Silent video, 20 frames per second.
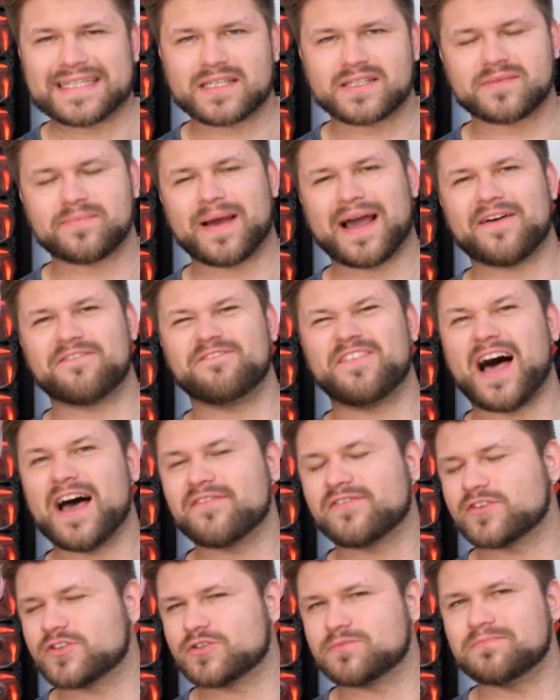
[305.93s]
There's about
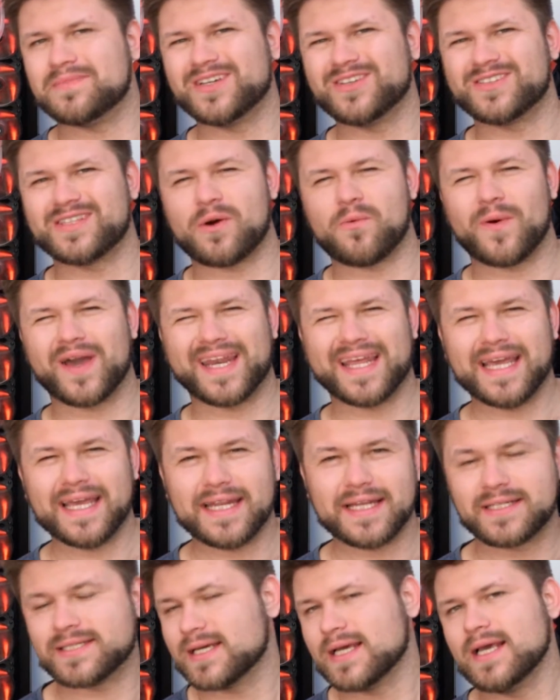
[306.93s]
five hundred mils that went
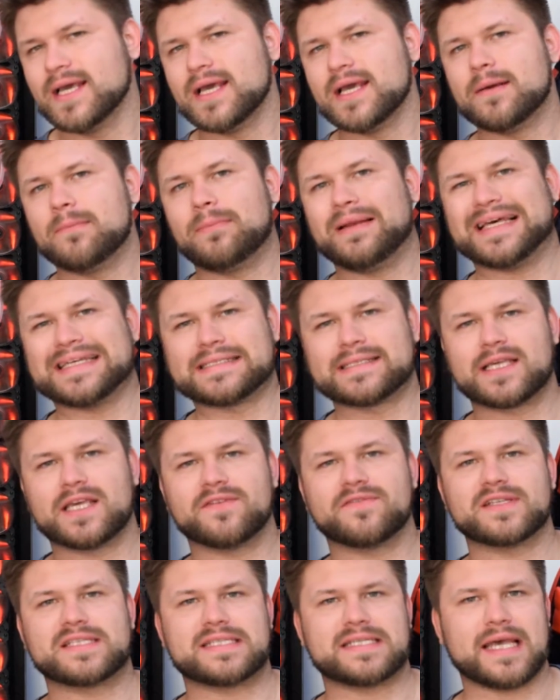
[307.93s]
in it, plus
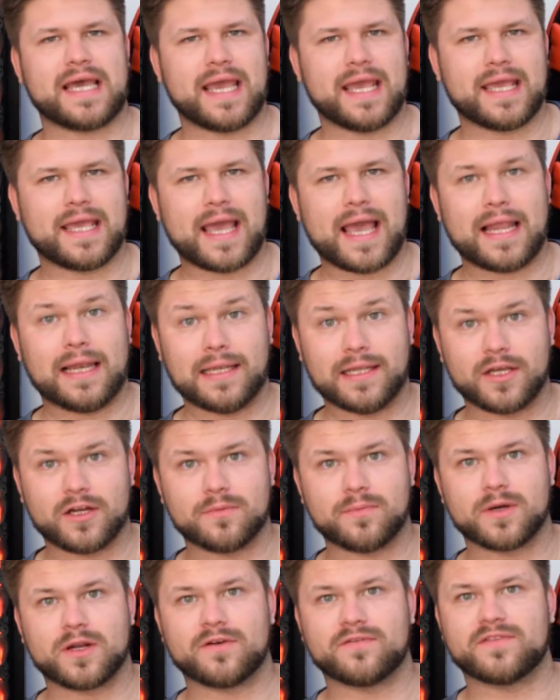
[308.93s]
give or take a
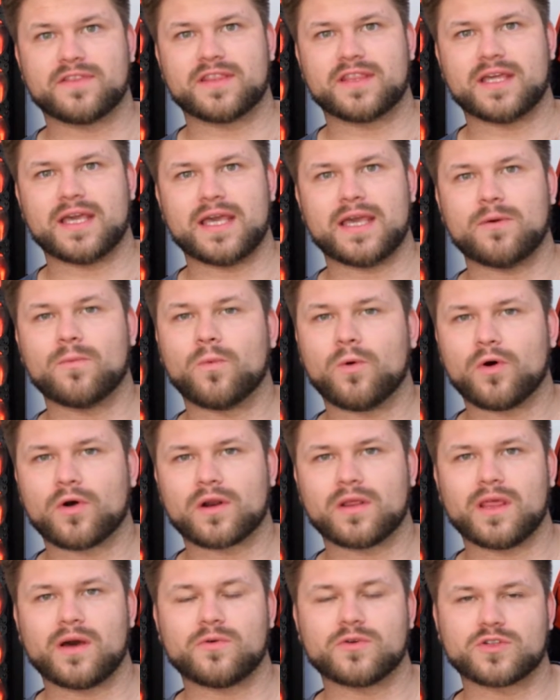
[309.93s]
little bit of the
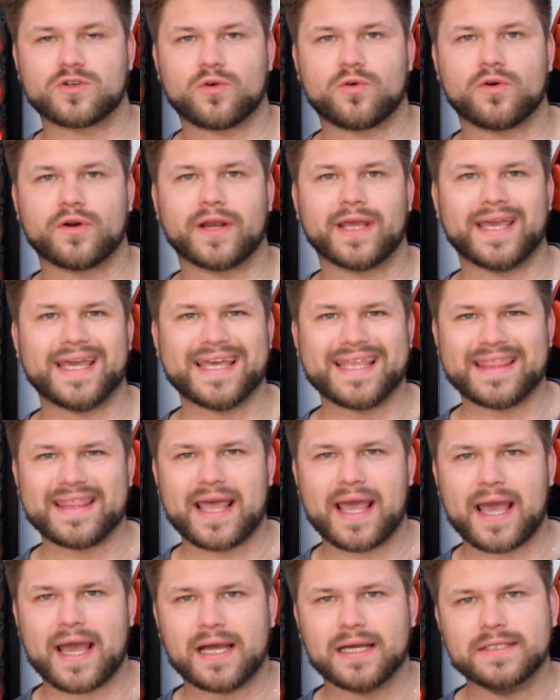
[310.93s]
water that was already in
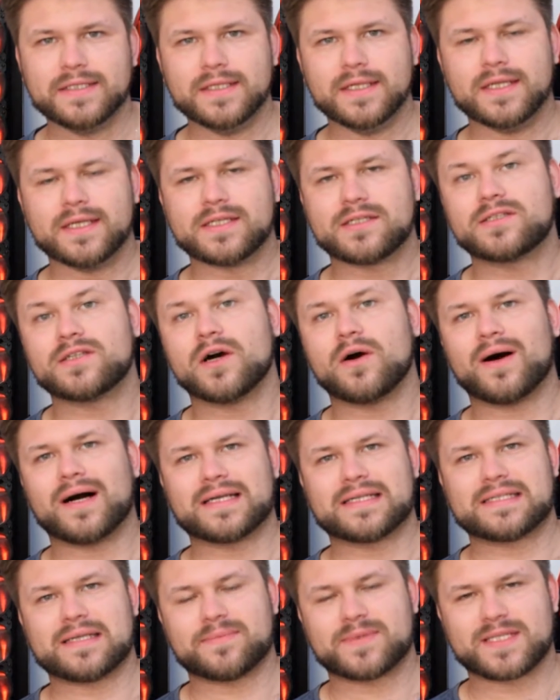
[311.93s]
there. So I
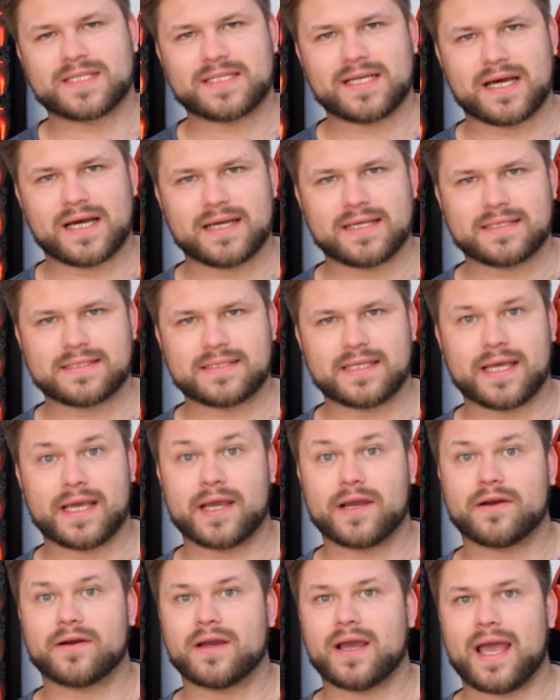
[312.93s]
subsidized
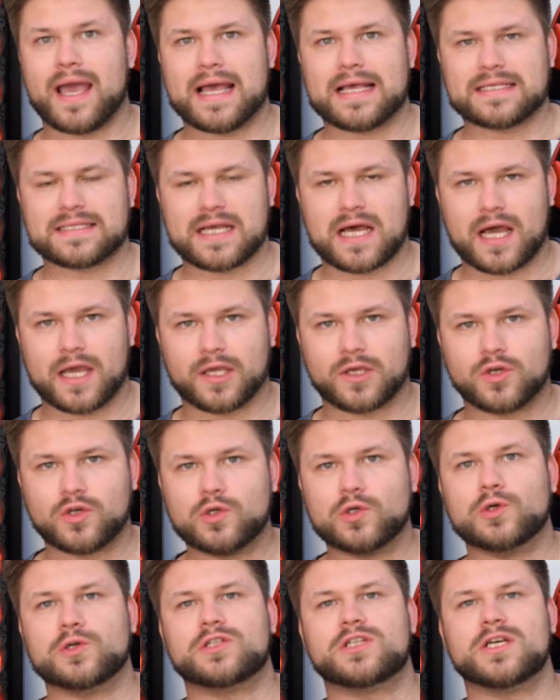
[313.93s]
there as I
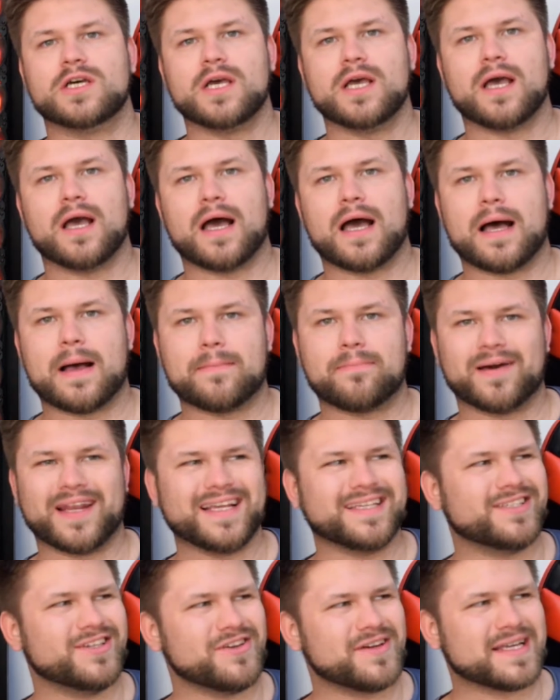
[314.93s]
could. Uh, but
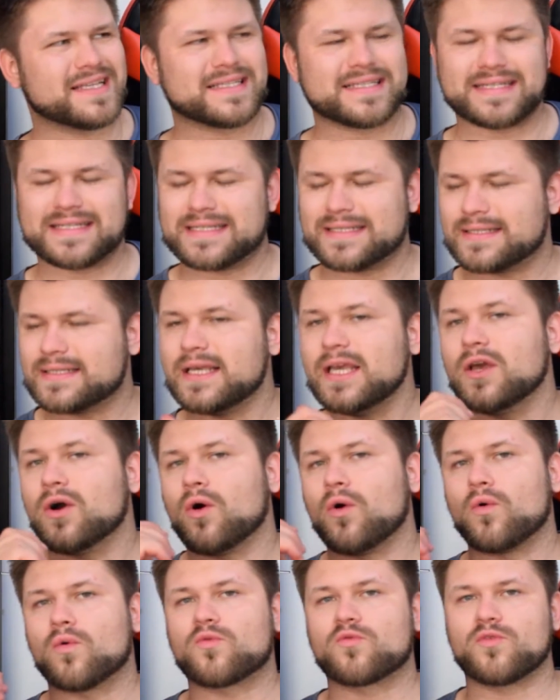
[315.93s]
as you can see
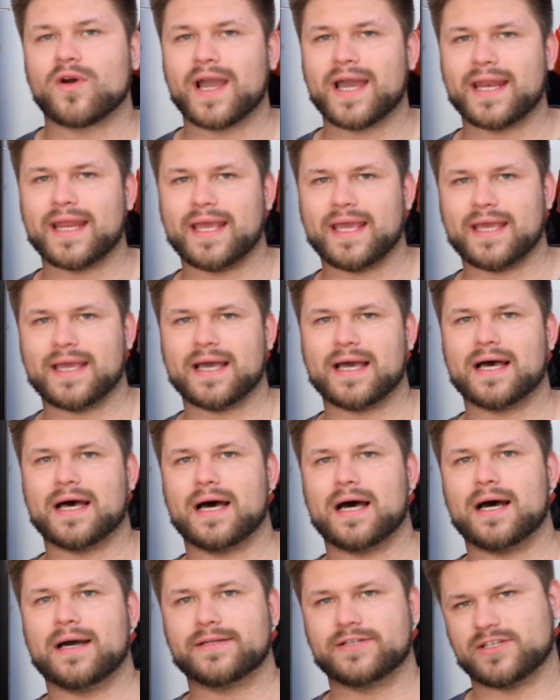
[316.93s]
already,
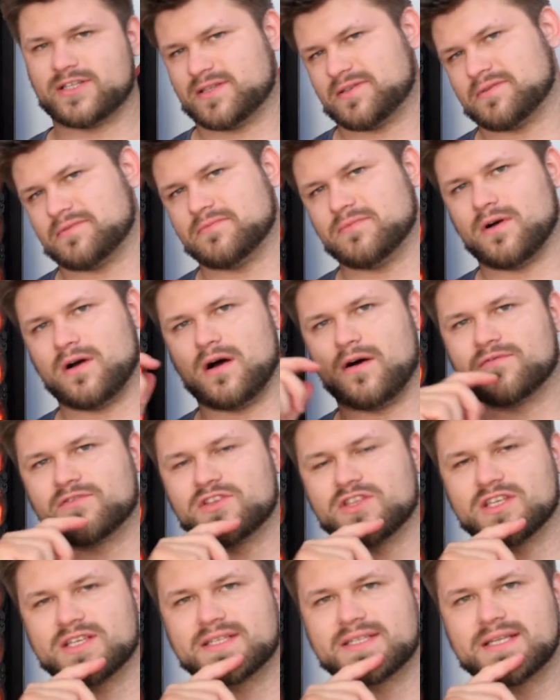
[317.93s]
uh, just off
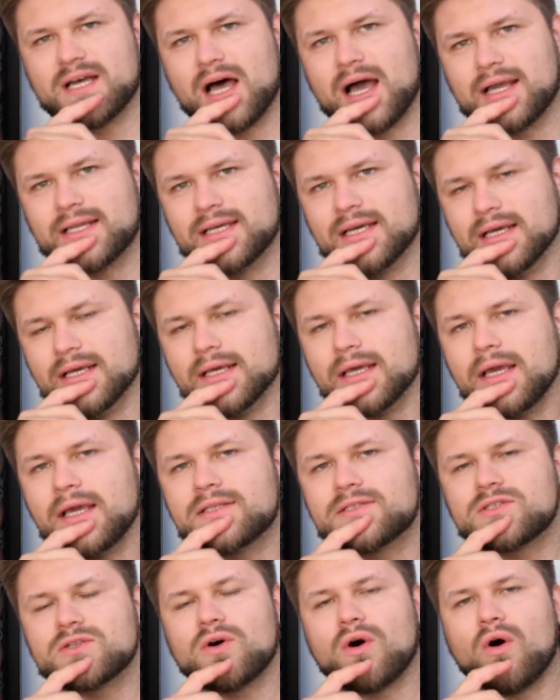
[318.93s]
to the side,
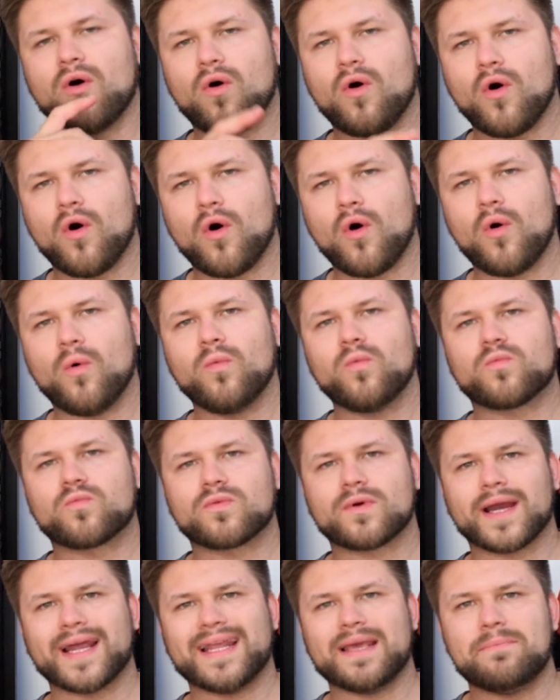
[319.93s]
it's
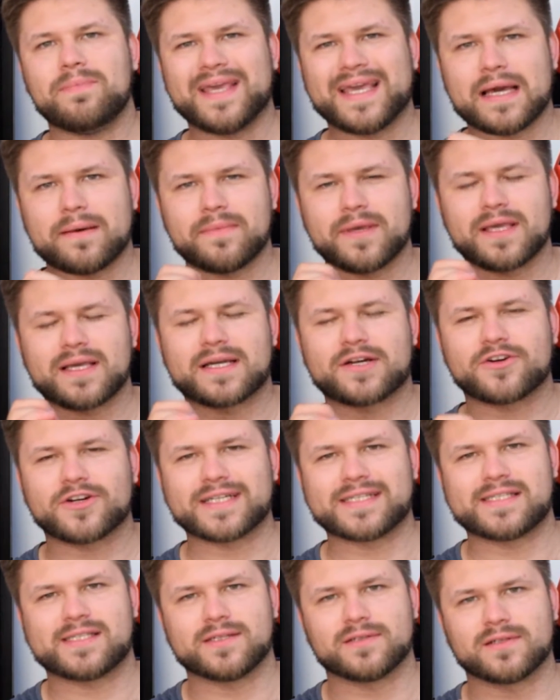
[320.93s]
already becoming
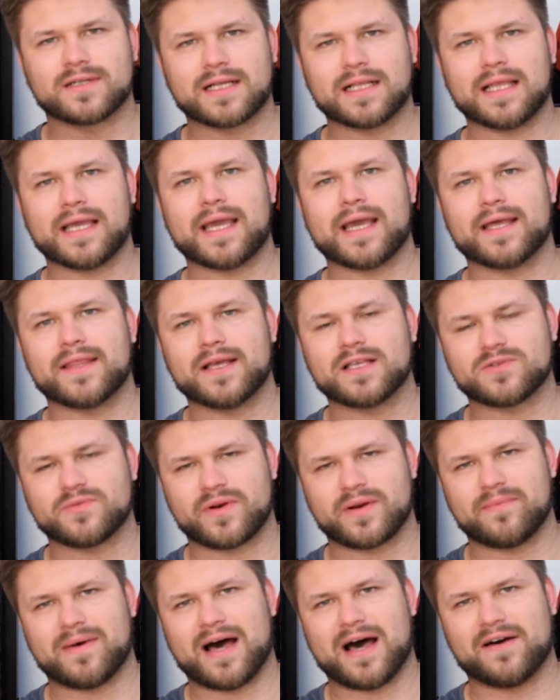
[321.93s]
crystal clear, and that's
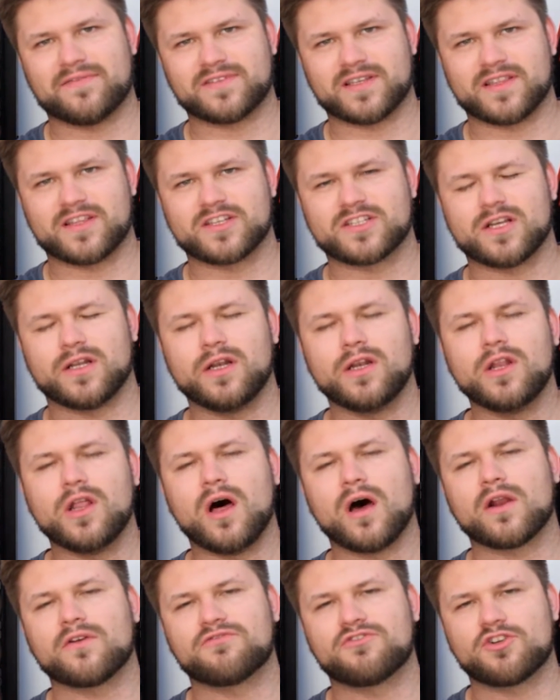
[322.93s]
what I'm after. There's a
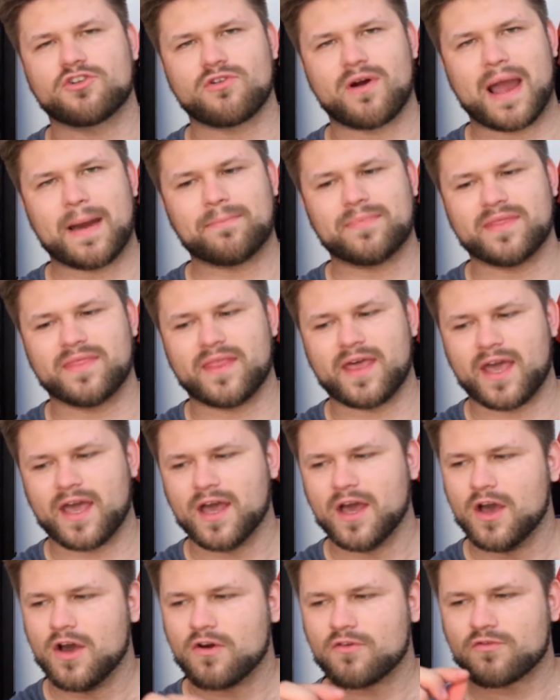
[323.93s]
lot of crap in
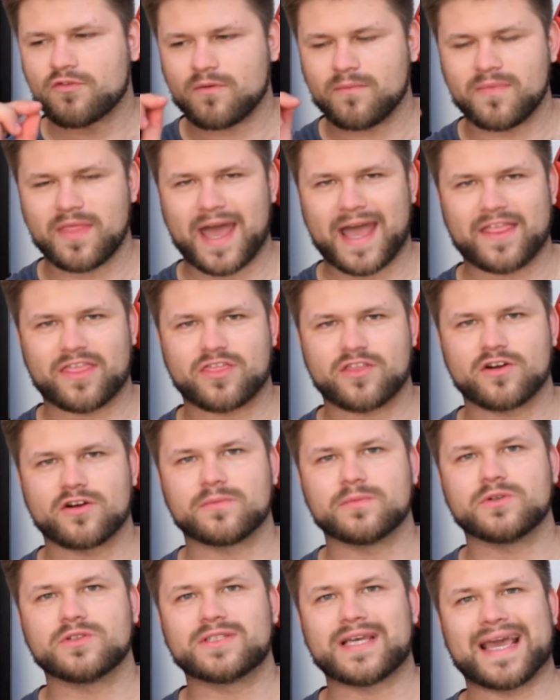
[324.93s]
there from that
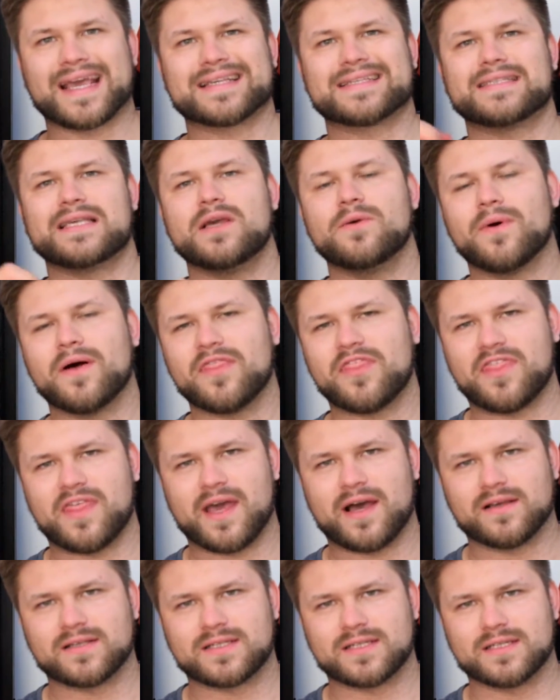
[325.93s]
Thermaltake C one
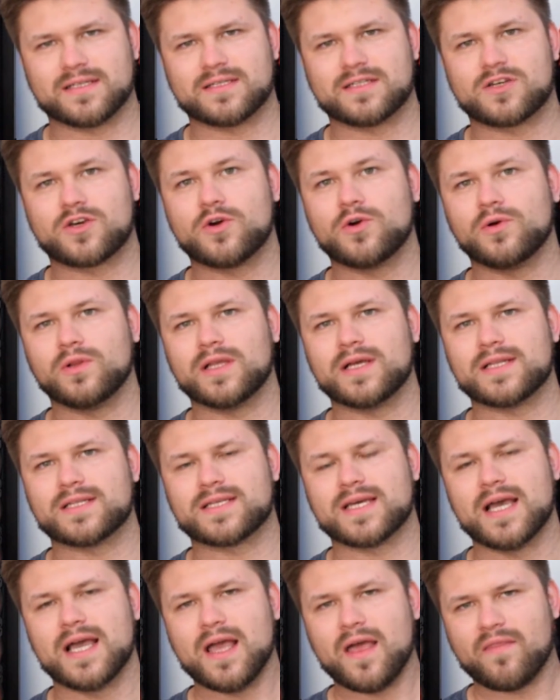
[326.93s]
thousand
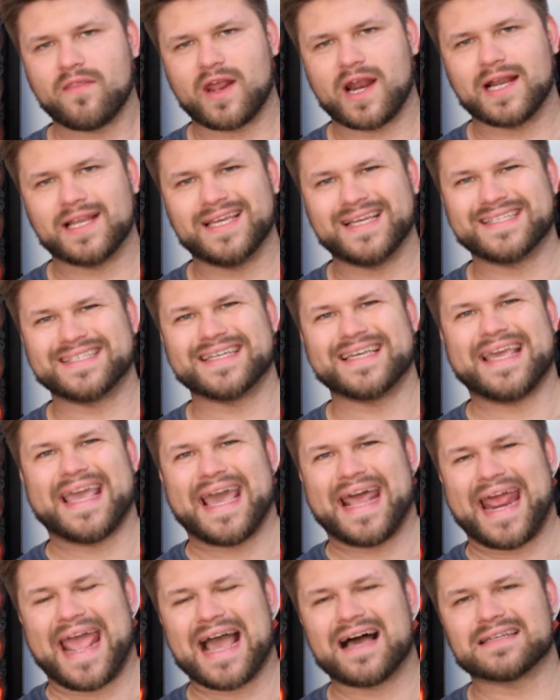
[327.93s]
coolant that I need to
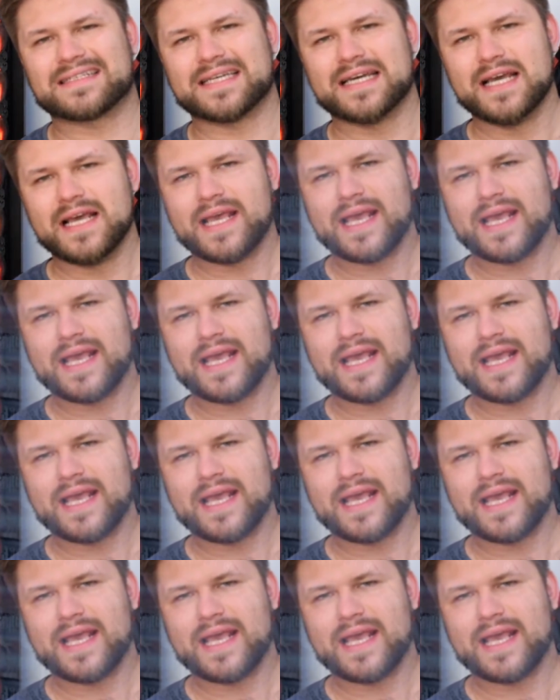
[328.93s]
get out.